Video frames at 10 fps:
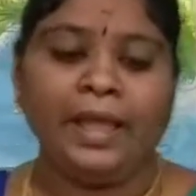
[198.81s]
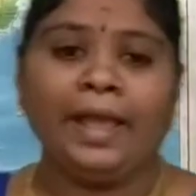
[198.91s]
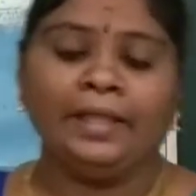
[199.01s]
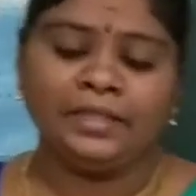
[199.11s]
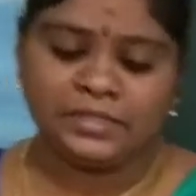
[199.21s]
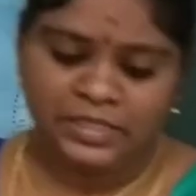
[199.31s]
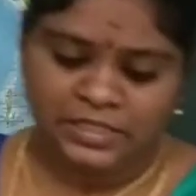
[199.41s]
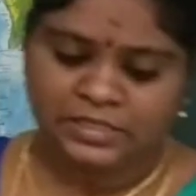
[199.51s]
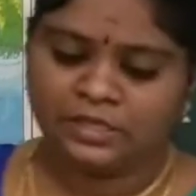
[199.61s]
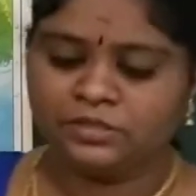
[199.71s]
and the
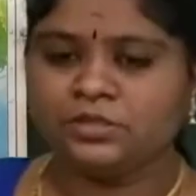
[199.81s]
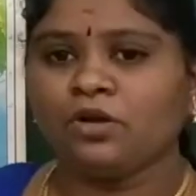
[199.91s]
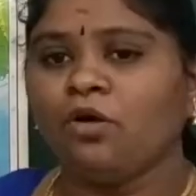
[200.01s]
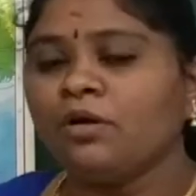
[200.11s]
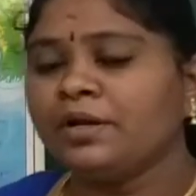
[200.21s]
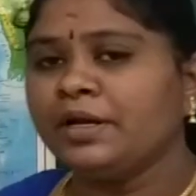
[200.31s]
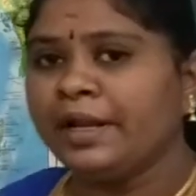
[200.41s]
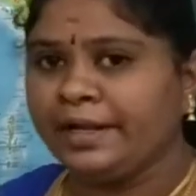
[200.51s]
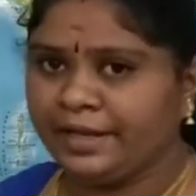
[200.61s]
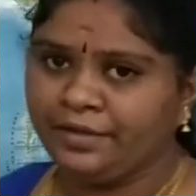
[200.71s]
seasons are
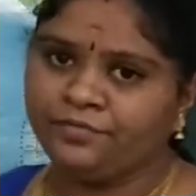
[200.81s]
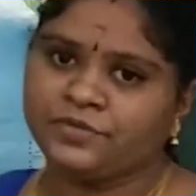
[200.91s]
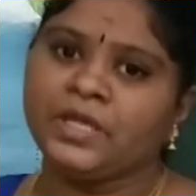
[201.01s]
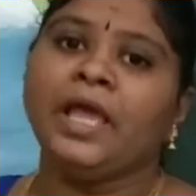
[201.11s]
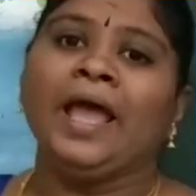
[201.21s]
alternatives,